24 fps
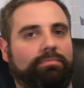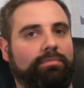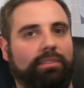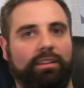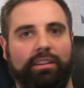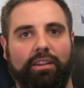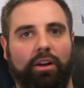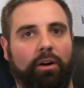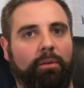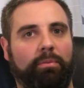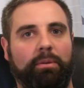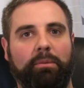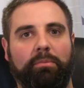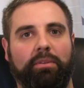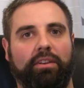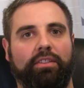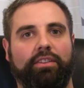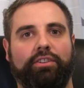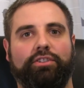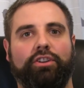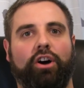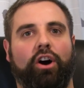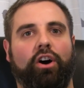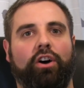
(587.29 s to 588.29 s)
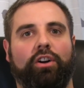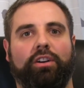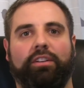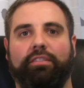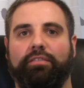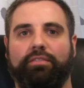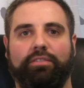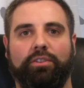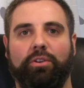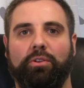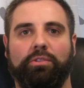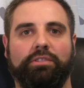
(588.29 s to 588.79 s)
a lot of people in the dark,
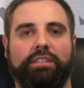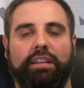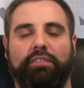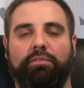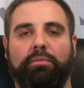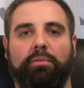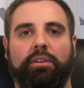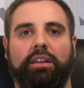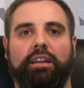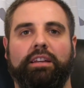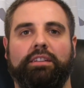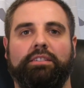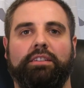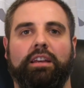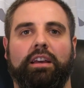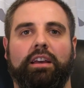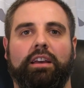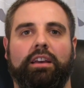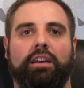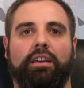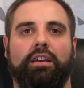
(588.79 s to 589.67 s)
of course, everybody is,